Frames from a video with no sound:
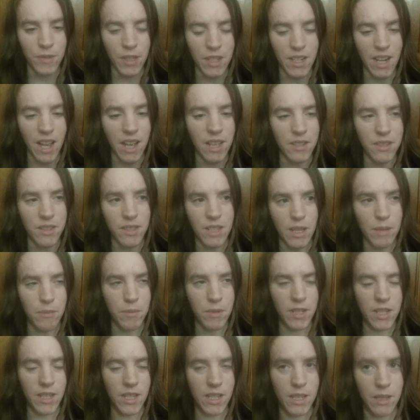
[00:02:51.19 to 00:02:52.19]
not C
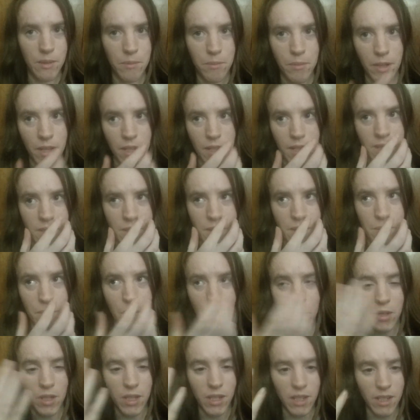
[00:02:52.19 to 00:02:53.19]
B D but
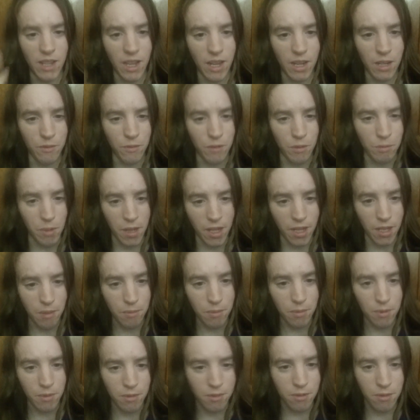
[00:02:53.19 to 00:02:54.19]
smoking out of a
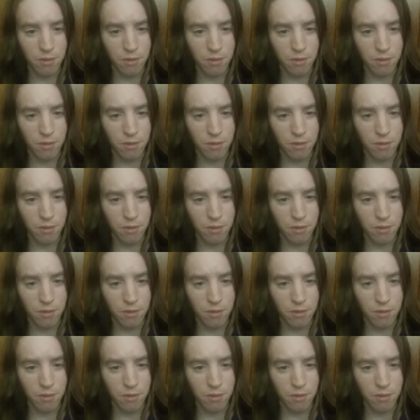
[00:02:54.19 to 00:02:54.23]
pipe,